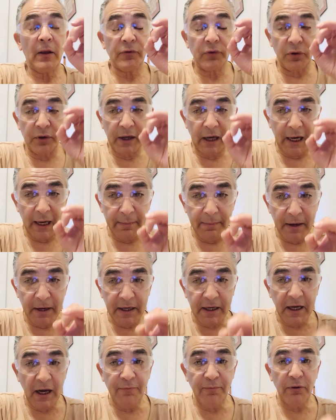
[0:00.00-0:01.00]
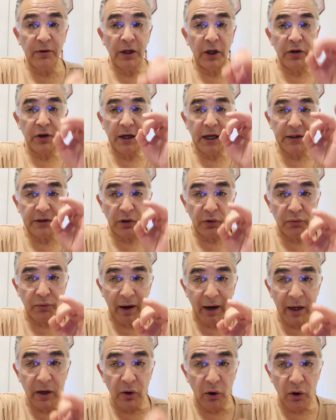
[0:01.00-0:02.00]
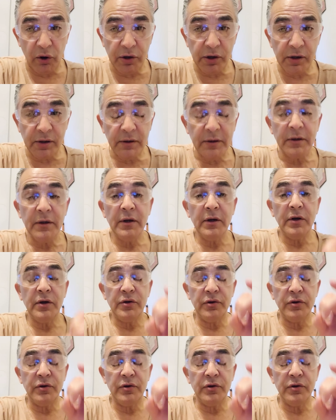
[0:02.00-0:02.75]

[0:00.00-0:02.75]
So you got to be careful that you get the right lawyer.